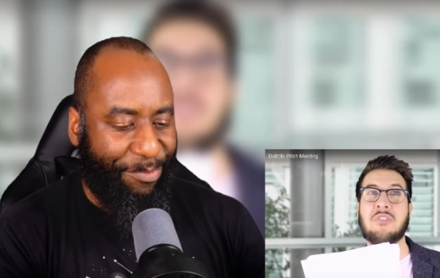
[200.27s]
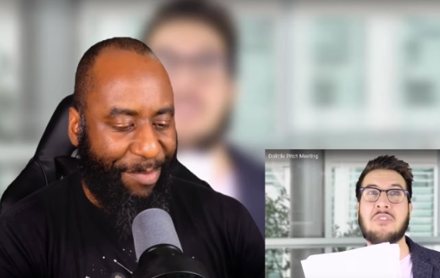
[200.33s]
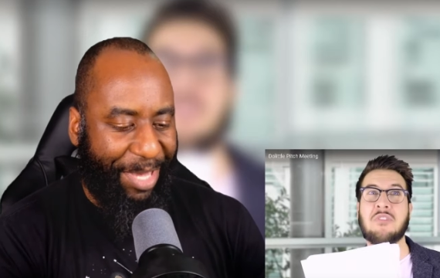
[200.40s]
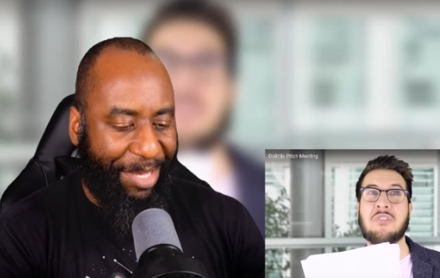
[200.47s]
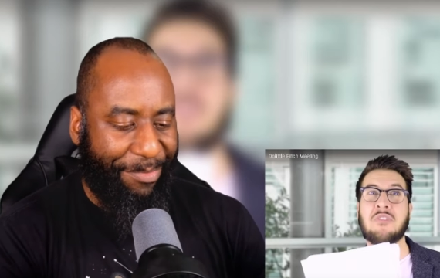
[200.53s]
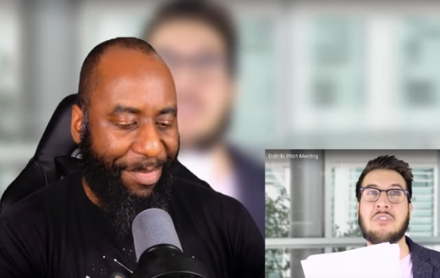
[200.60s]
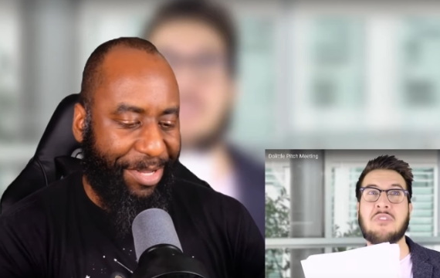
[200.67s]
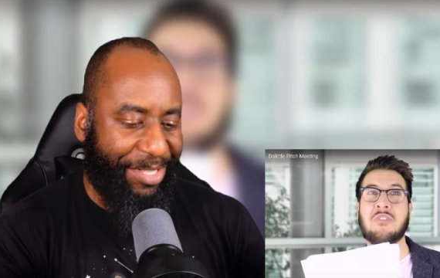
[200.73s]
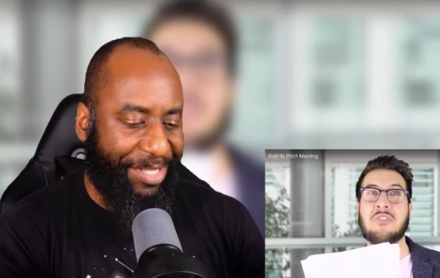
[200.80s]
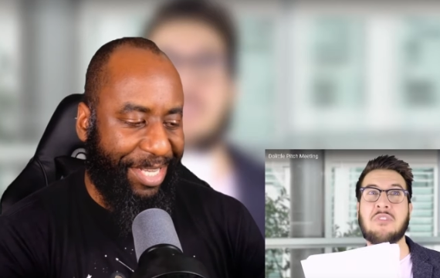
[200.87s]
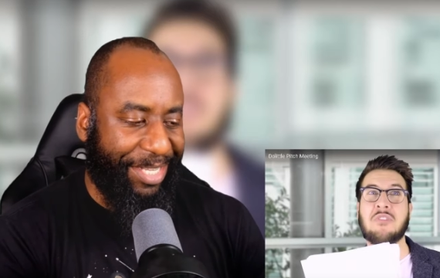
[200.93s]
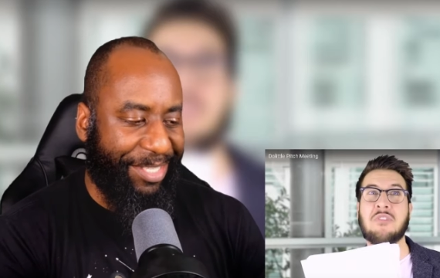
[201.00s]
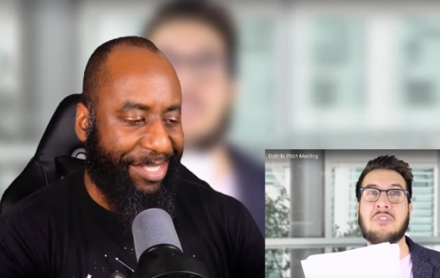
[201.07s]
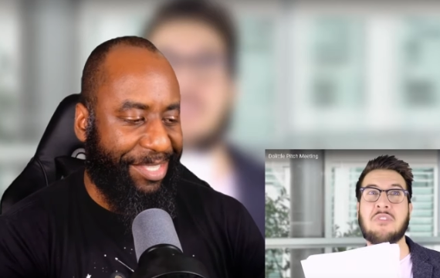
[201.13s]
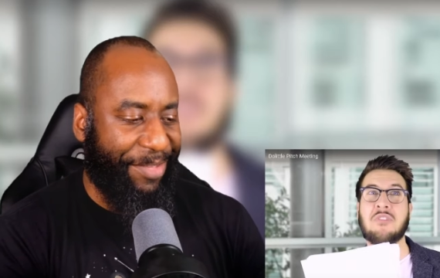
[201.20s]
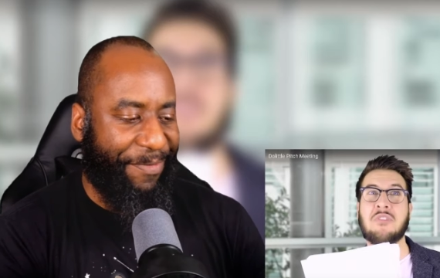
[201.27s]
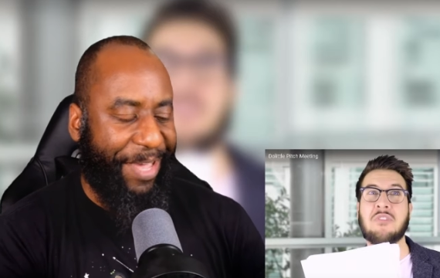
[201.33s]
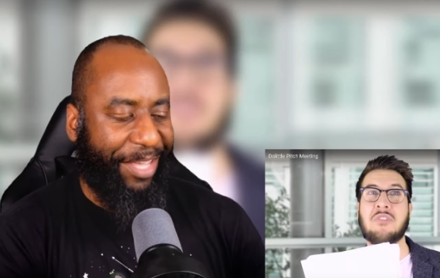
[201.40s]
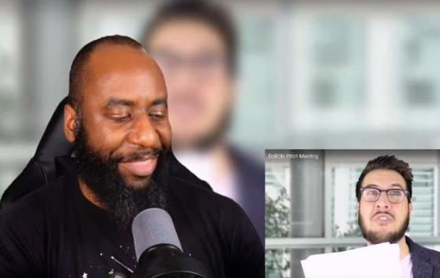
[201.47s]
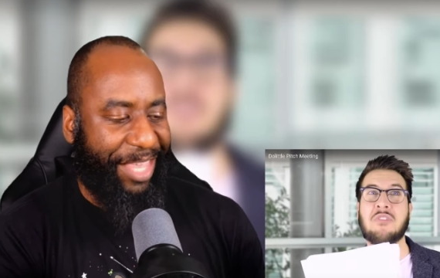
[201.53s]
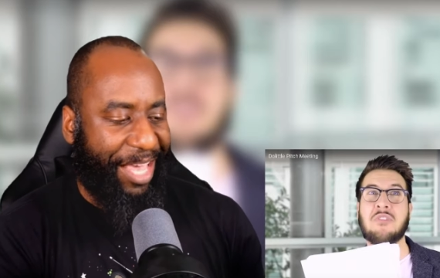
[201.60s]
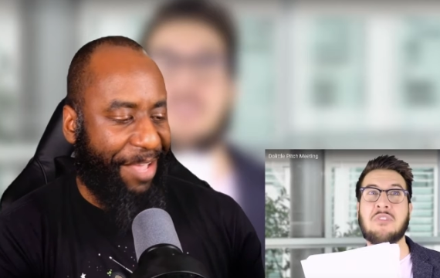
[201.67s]
Speaker 1: make much sense. The
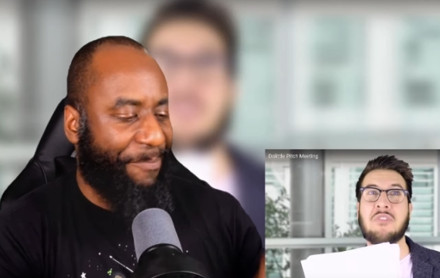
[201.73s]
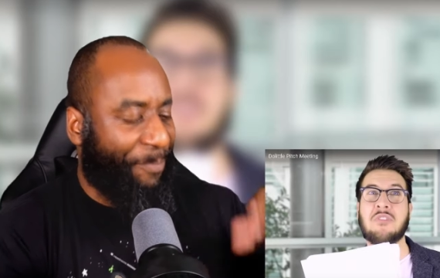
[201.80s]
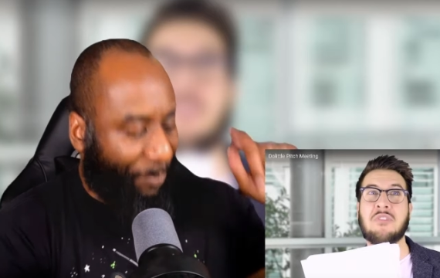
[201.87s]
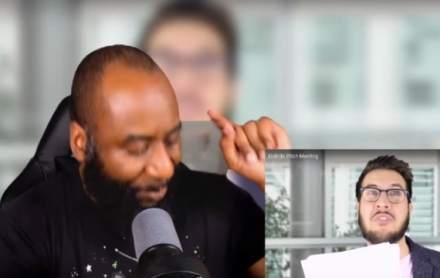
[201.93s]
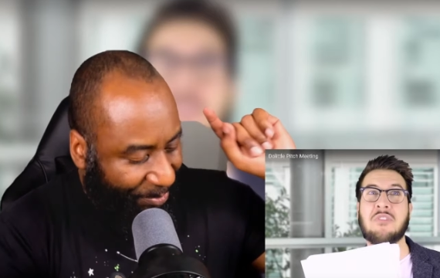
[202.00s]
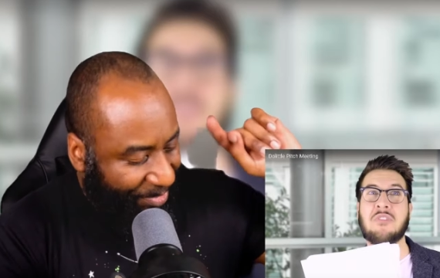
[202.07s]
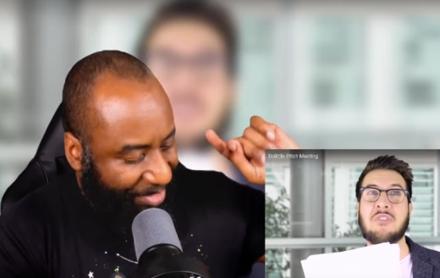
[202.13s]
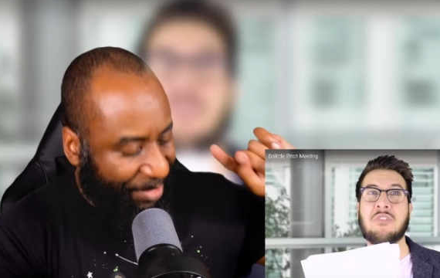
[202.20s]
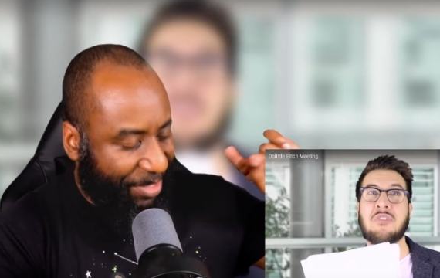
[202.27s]
fact that the